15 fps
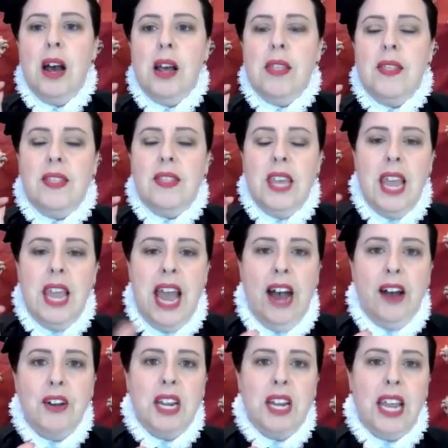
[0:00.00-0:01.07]
The
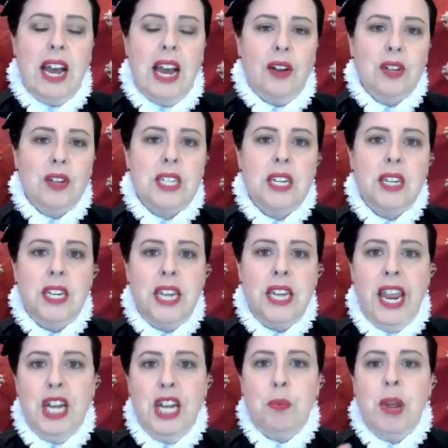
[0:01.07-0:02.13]
outer gowns
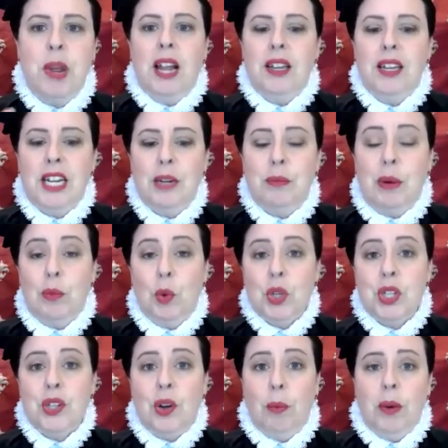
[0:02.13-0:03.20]
tend to be a little bit more
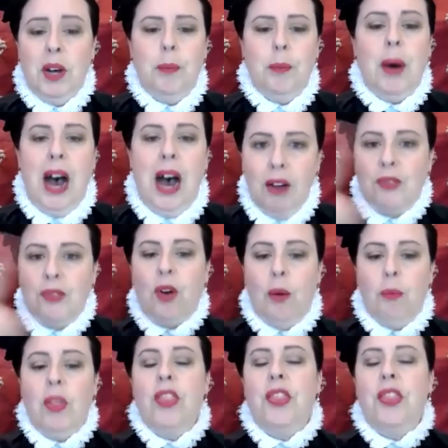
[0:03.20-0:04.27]
somber, apart
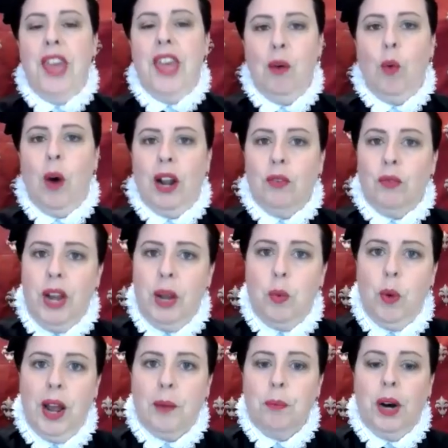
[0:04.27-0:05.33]
from that one red
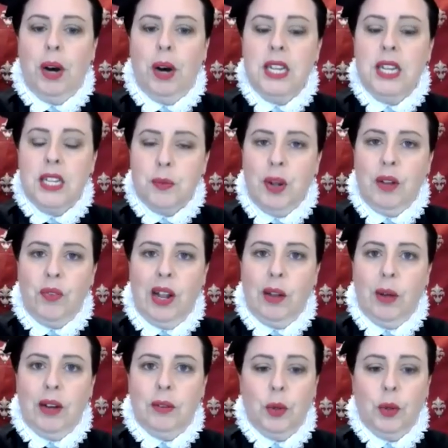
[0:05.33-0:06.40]
one by Isabel
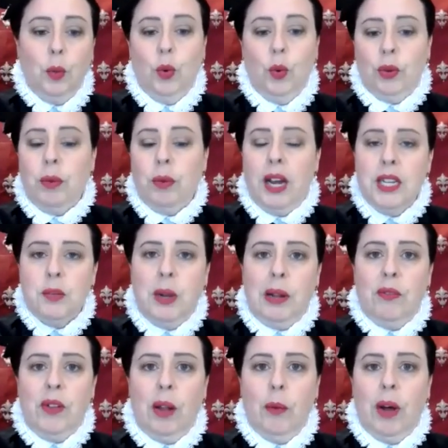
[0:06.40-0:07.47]
Valois, or worn by
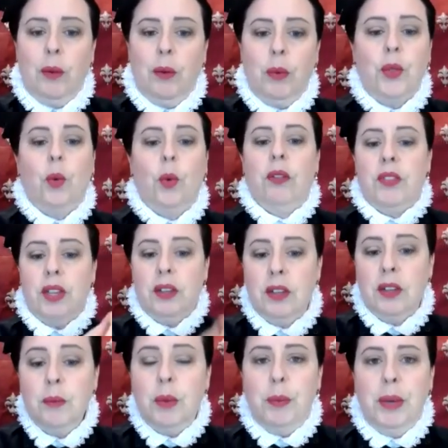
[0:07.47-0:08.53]
Isabel Valois, with all of the
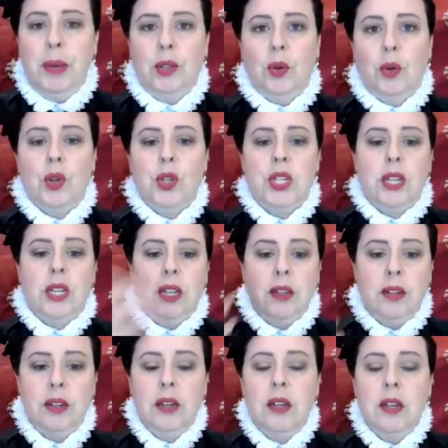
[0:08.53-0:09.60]
bebederos and
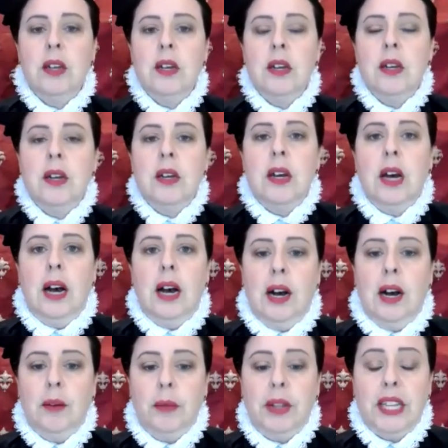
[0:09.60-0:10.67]

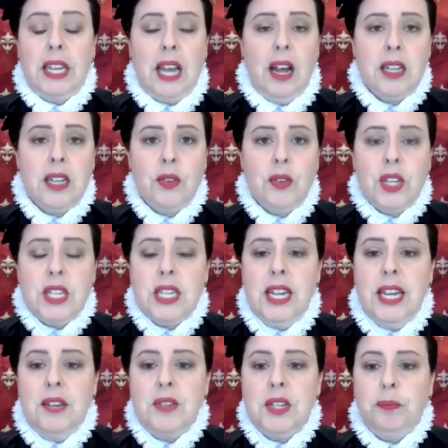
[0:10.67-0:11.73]
the cuts on the
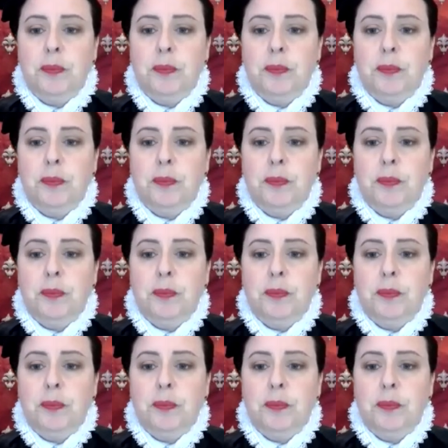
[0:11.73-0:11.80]
sleeves.